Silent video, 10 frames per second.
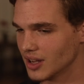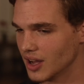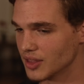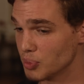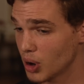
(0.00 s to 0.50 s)

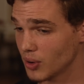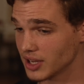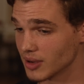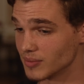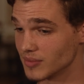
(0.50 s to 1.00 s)
On the
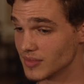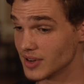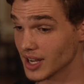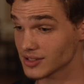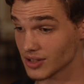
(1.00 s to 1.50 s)
podium,
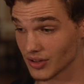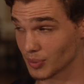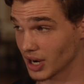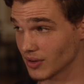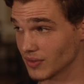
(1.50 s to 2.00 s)
next to all the
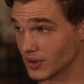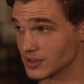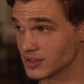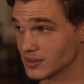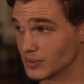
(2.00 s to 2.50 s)

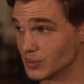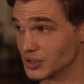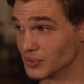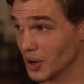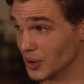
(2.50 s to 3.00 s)
microphones,
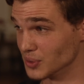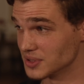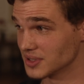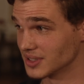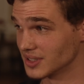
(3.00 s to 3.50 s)
was a
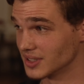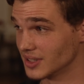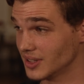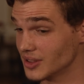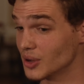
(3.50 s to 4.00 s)
rose.
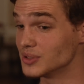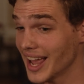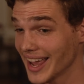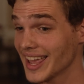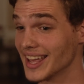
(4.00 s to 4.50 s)
Those
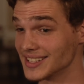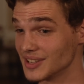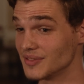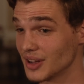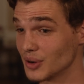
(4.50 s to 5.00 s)
eggheads
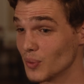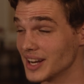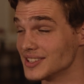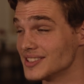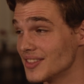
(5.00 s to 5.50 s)
had found a
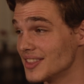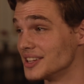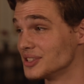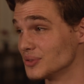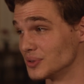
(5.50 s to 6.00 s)
way to send
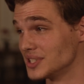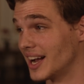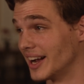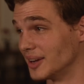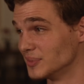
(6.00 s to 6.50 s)
things through
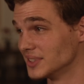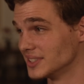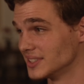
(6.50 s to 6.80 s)
time.